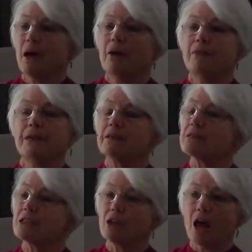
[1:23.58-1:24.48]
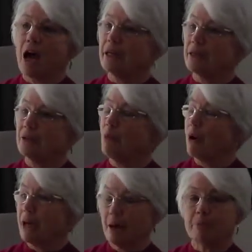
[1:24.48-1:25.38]
Things like what
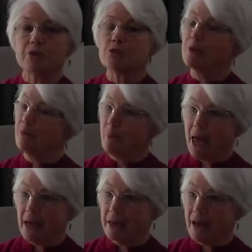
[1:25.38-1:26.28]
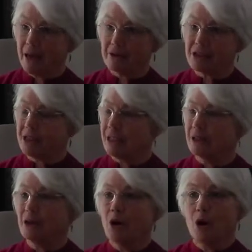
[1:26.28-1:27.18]
happens with bad
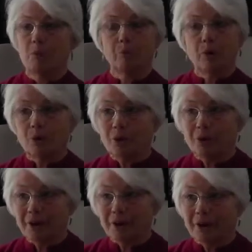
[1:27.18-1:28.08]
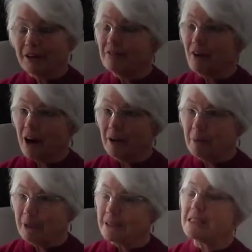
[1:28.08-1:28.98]
housing, poor
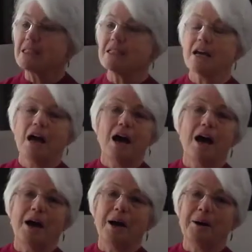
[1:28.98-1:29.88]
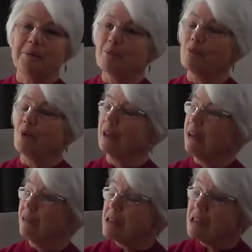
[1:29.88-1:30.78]
environments, when
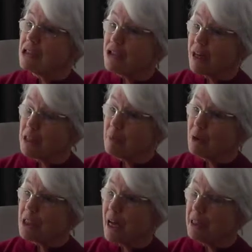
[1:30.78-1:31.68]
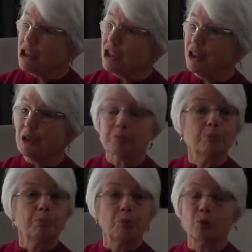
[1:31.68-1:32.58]
there isn't transportation,
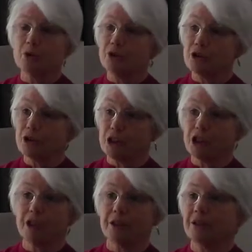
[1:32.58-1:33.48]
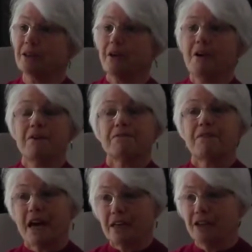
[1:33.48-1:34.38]
poor nutrition,
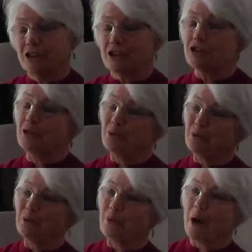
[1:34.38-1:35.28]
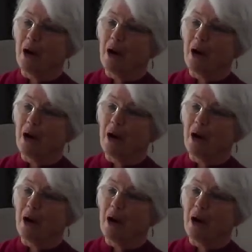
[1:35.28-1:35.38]
failure to